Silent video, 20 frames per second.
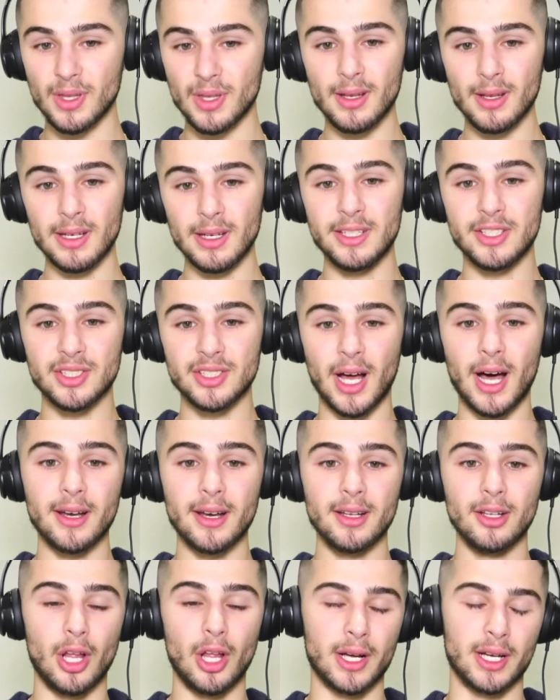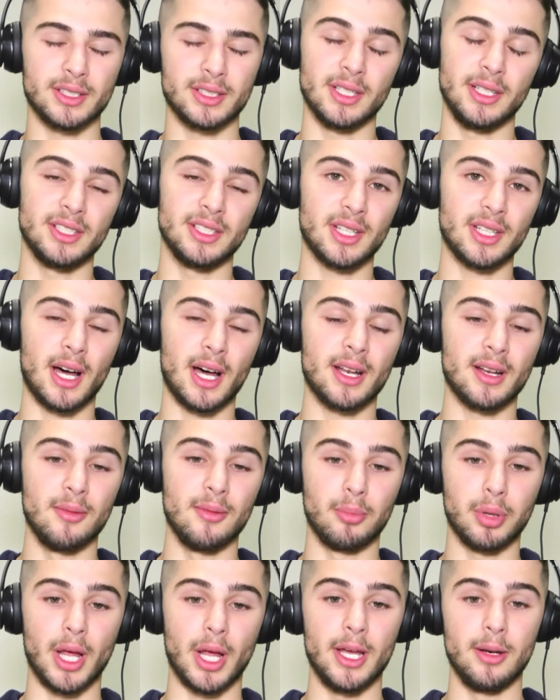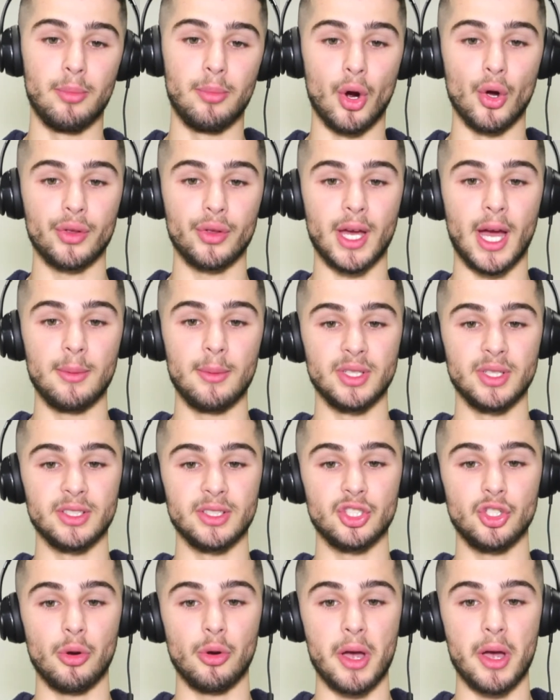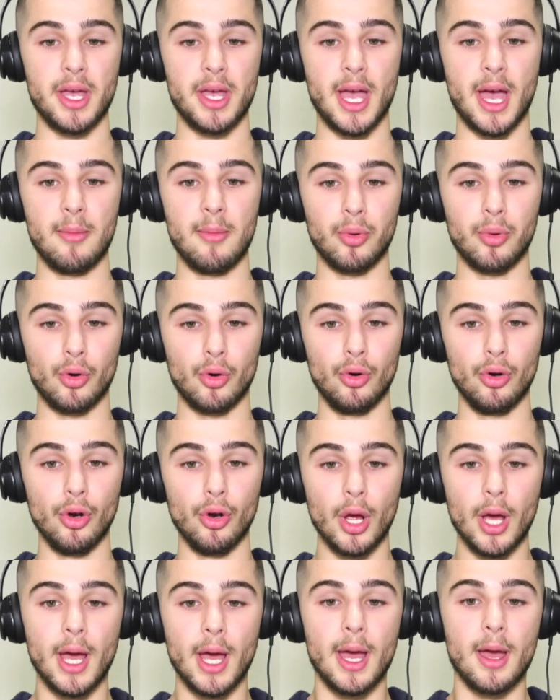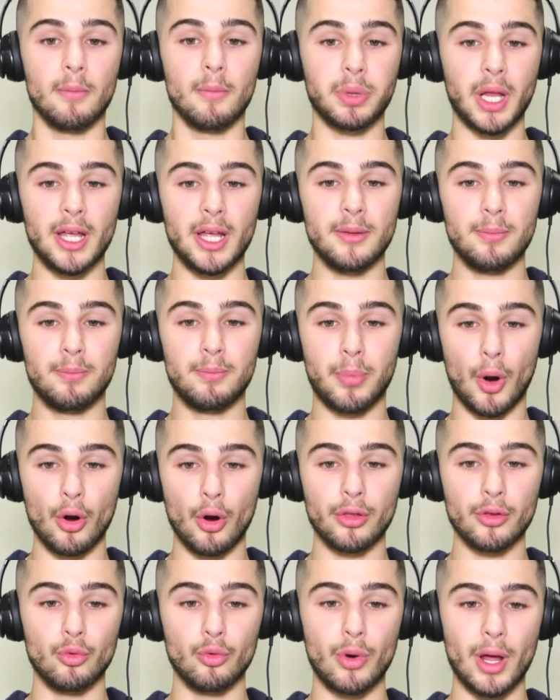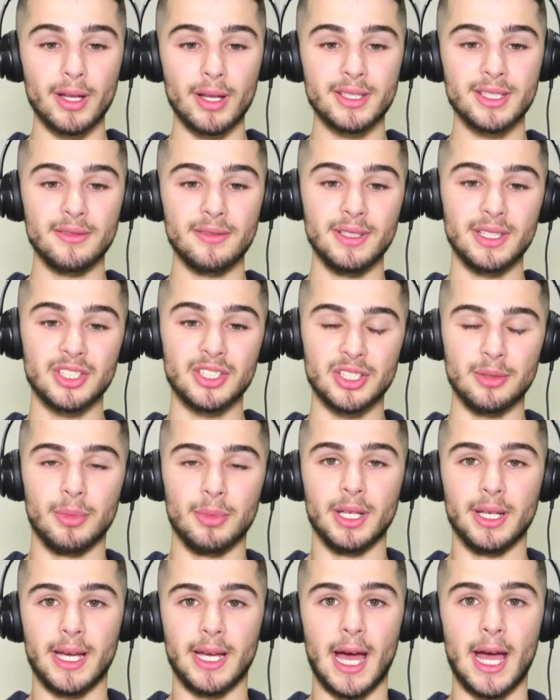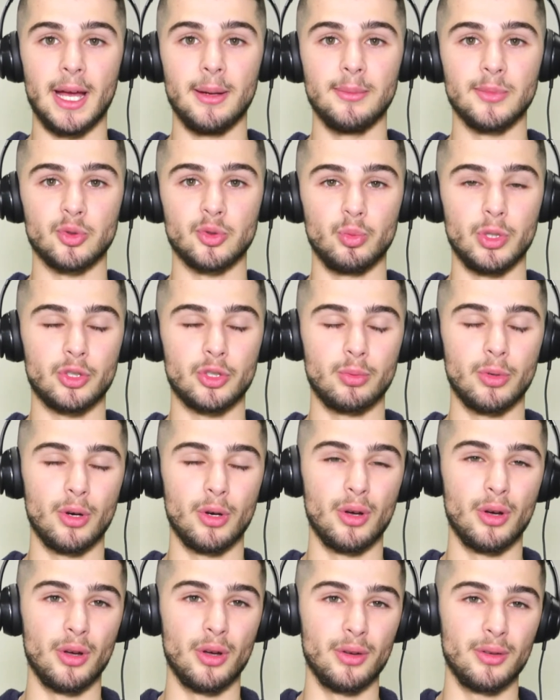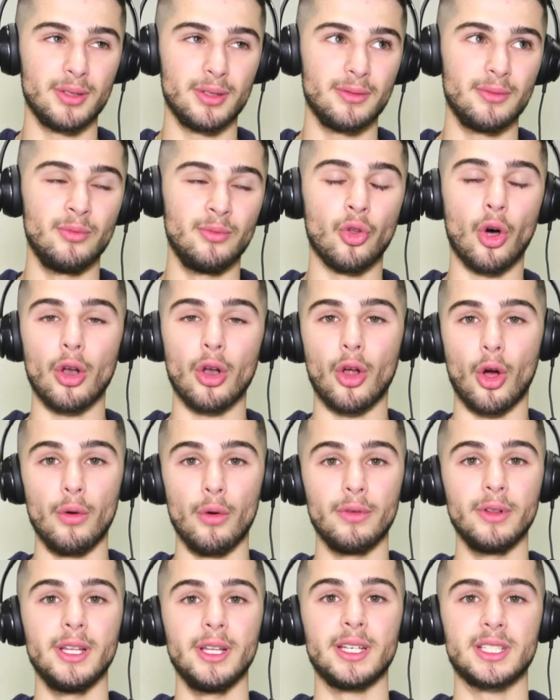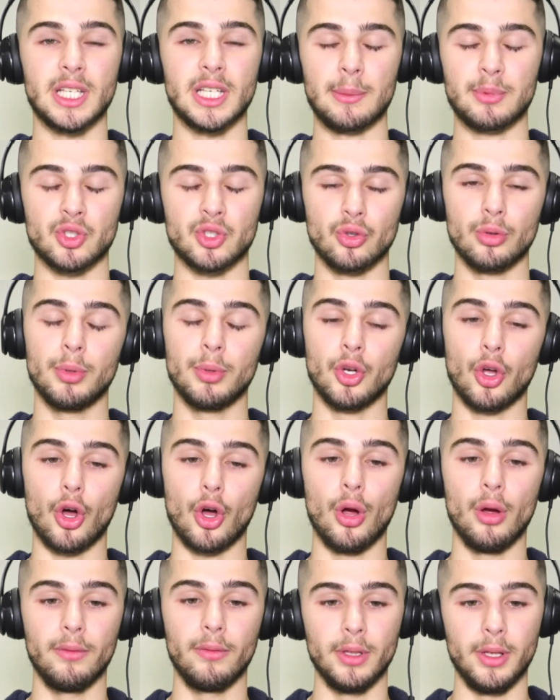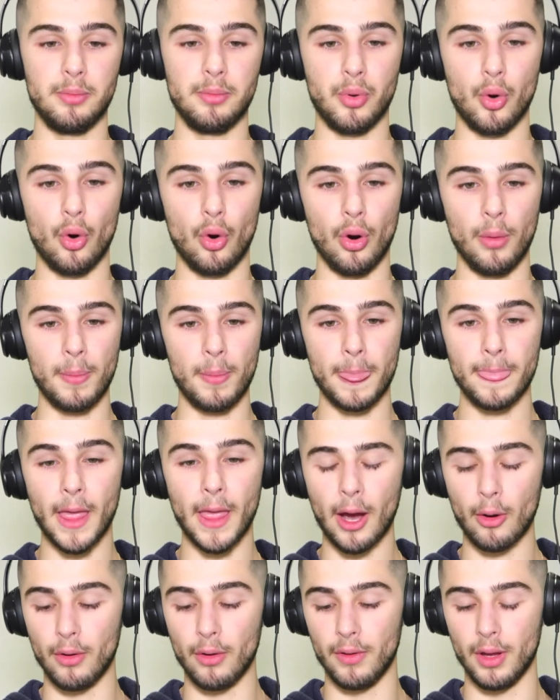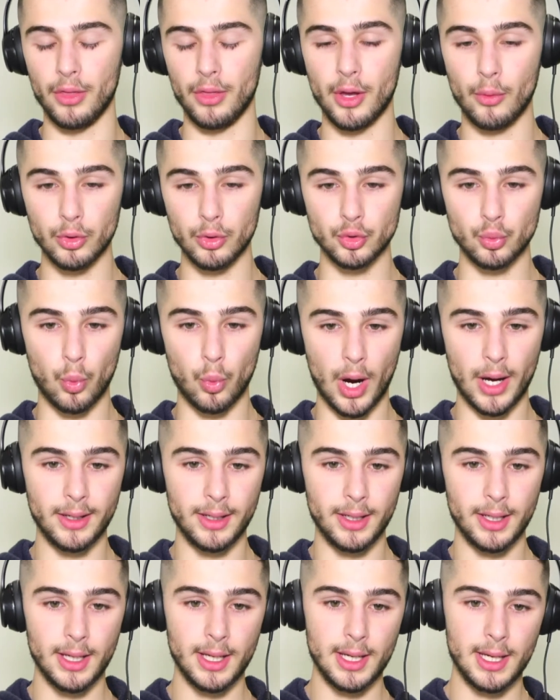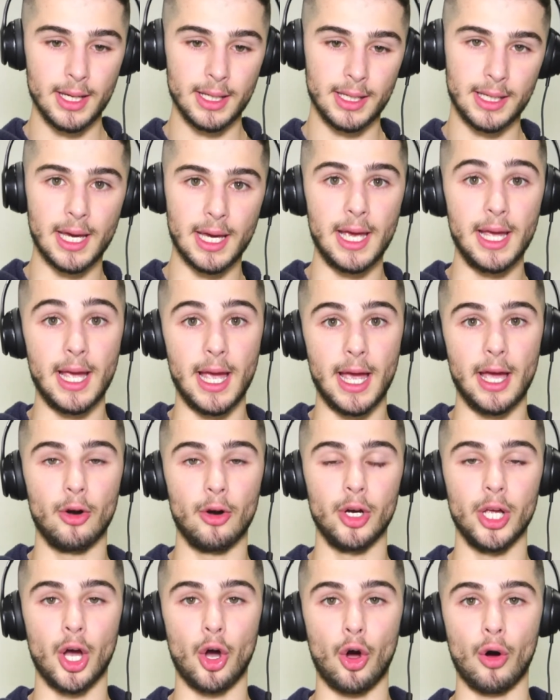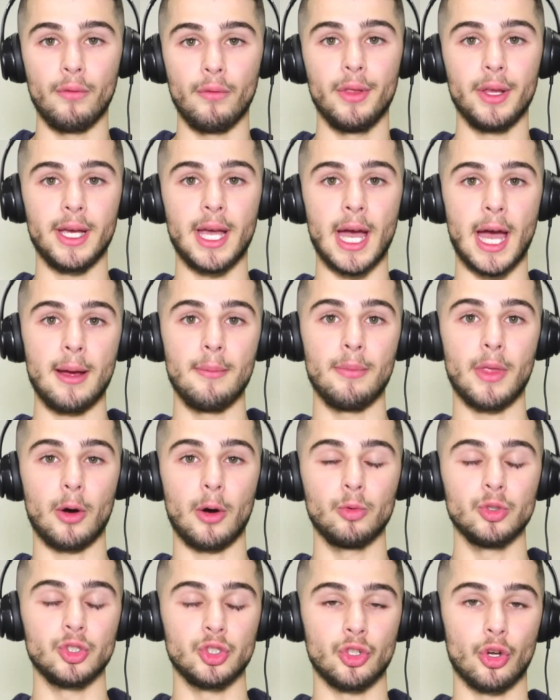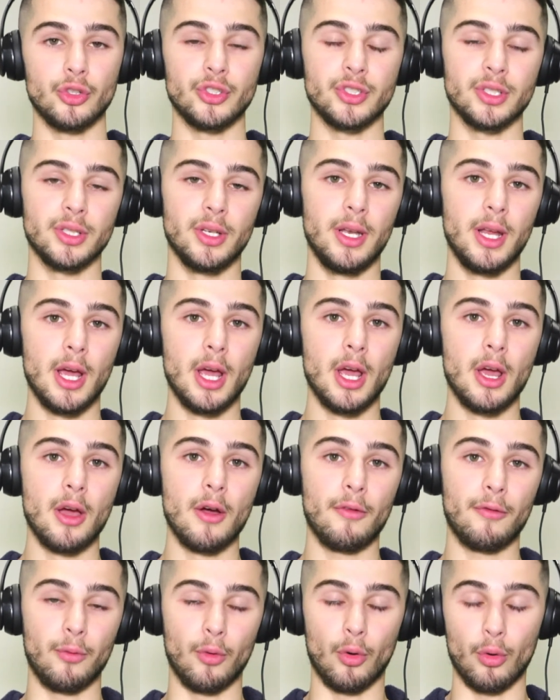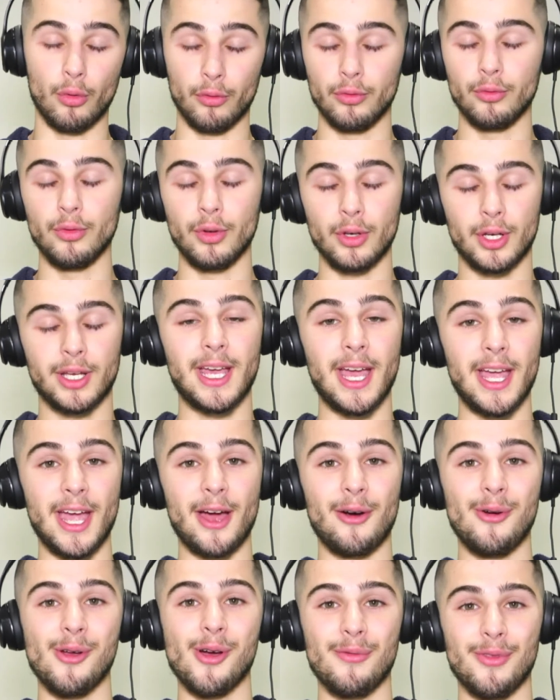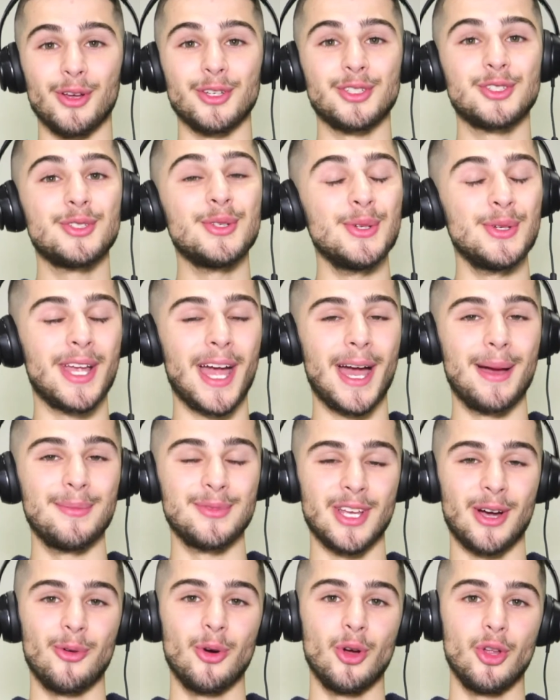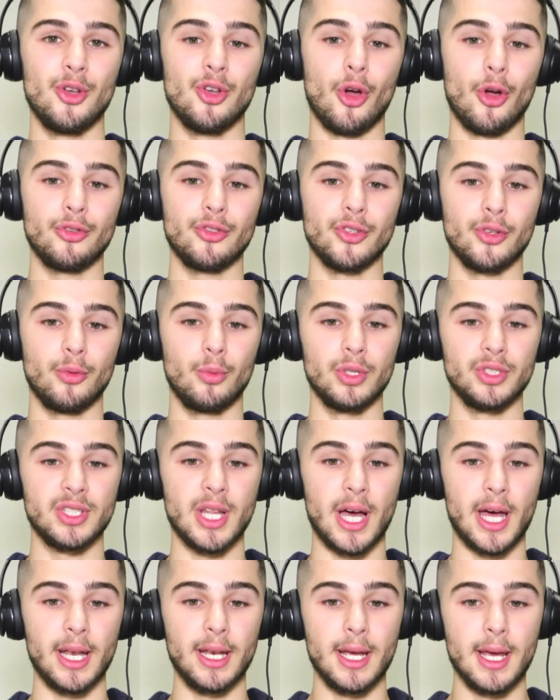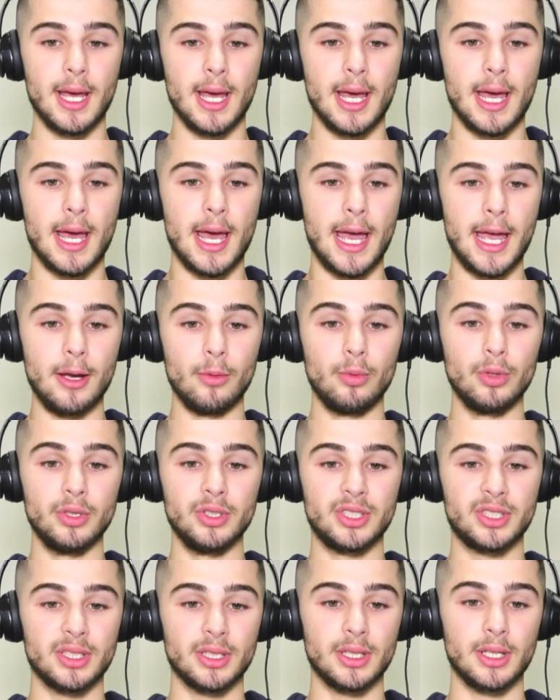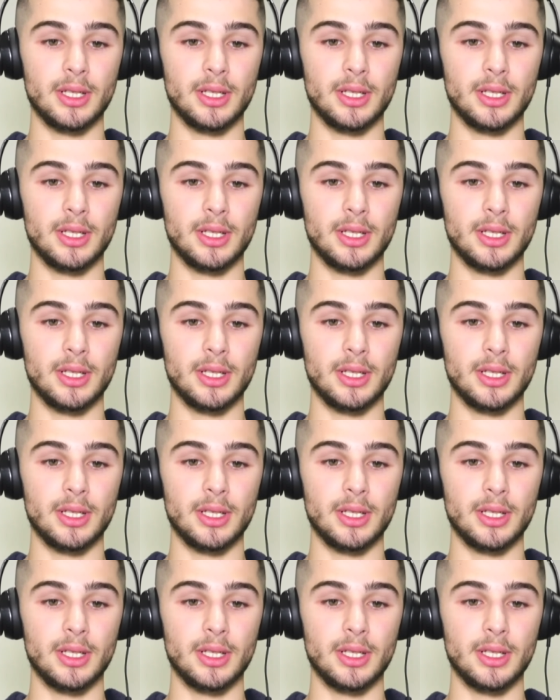He started, like I said, and played both games against UAE and Peru. Played both relatively similar games, which were not overly exceptional, but not overly poor. However, there was one key area of the game that was noted, or key area of those 2 games that were noted, was that his